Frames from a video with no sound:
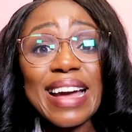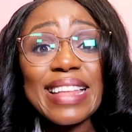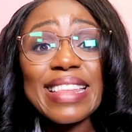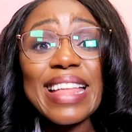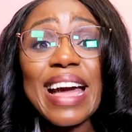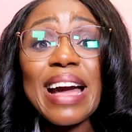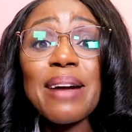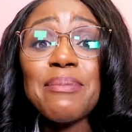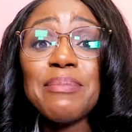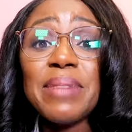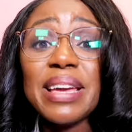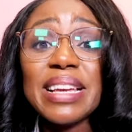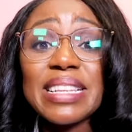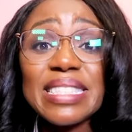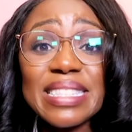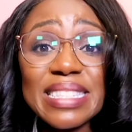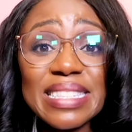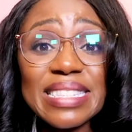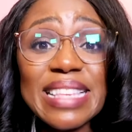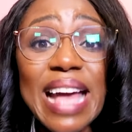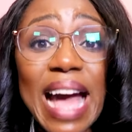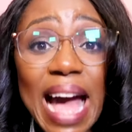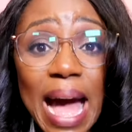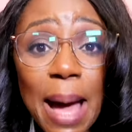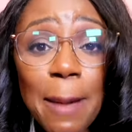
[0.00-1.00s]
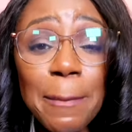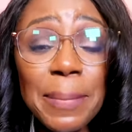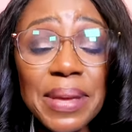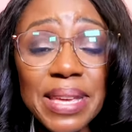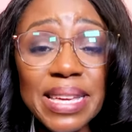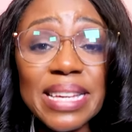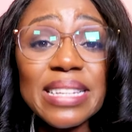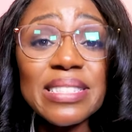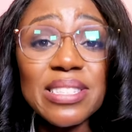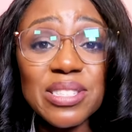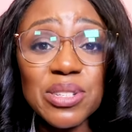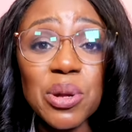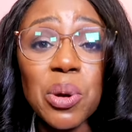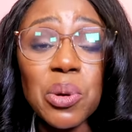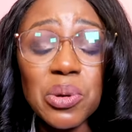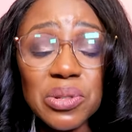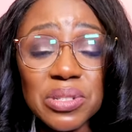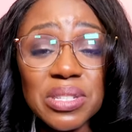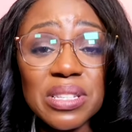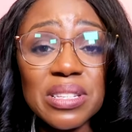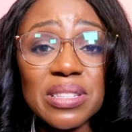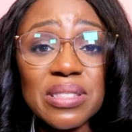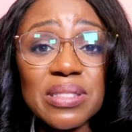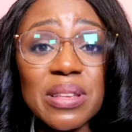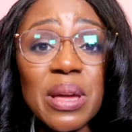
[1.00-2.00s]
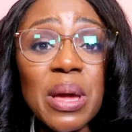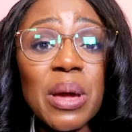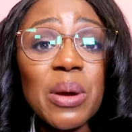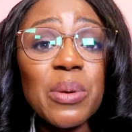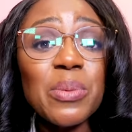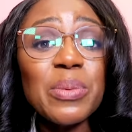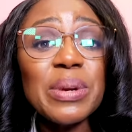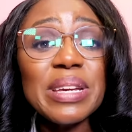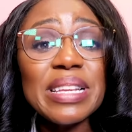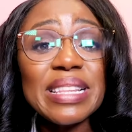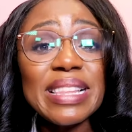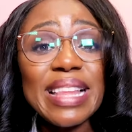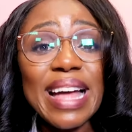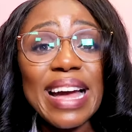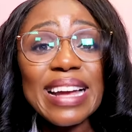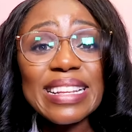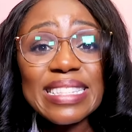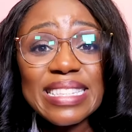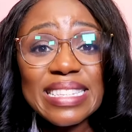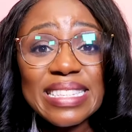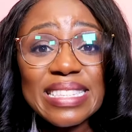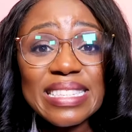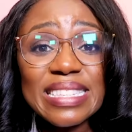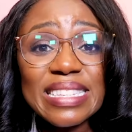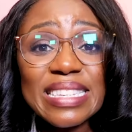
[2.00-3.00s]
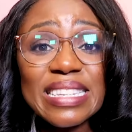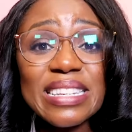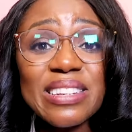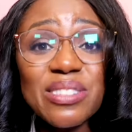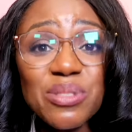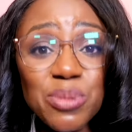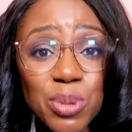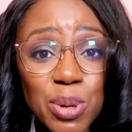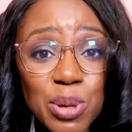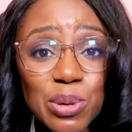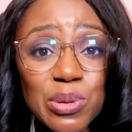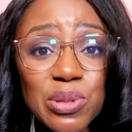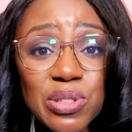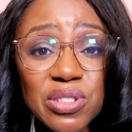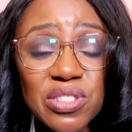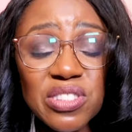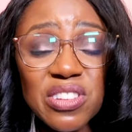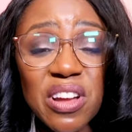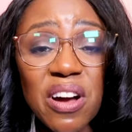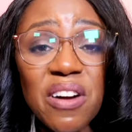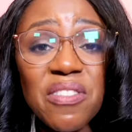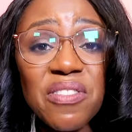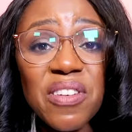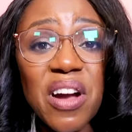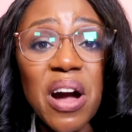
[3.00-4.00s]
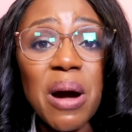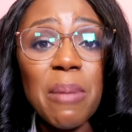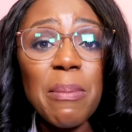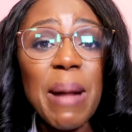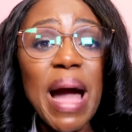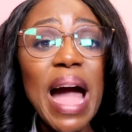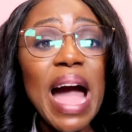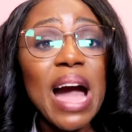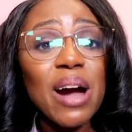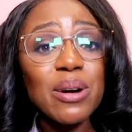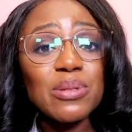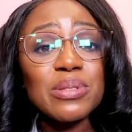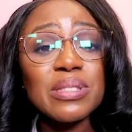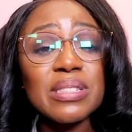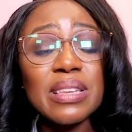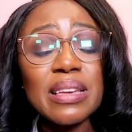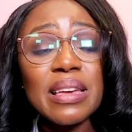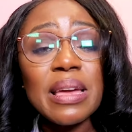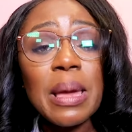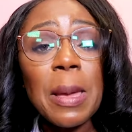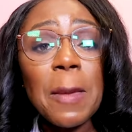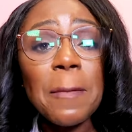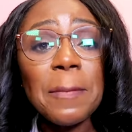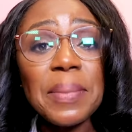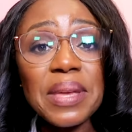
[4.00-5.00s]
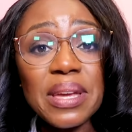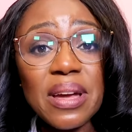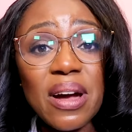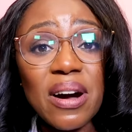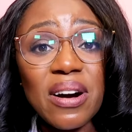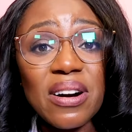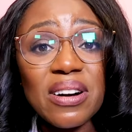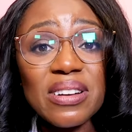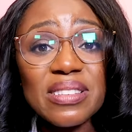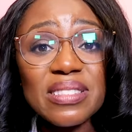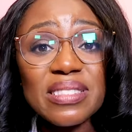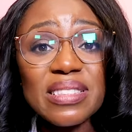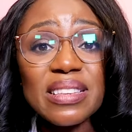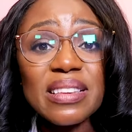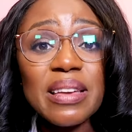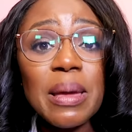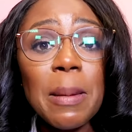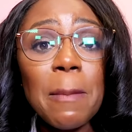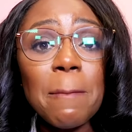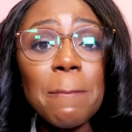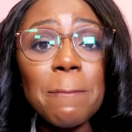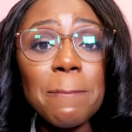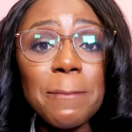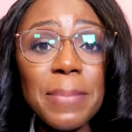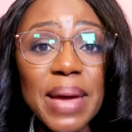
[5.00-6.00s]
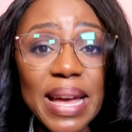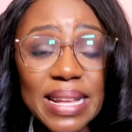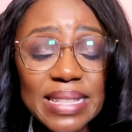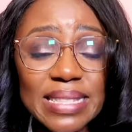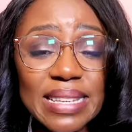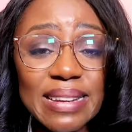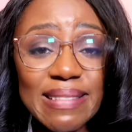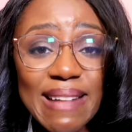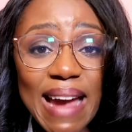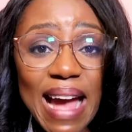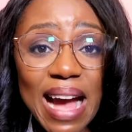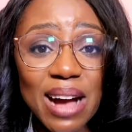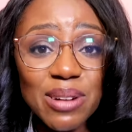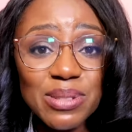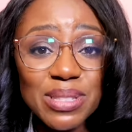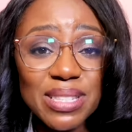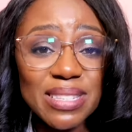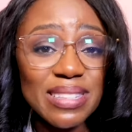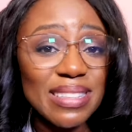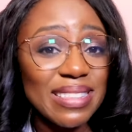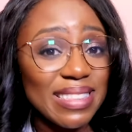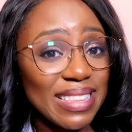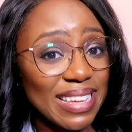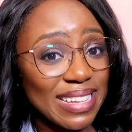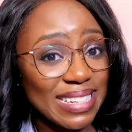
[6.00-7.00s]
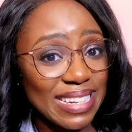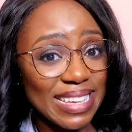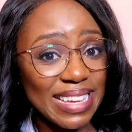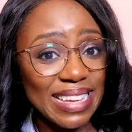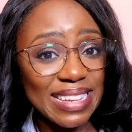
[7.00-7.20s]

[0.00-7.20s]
And that makes us happy as doctors. We like to see gross stuff come out, because better out than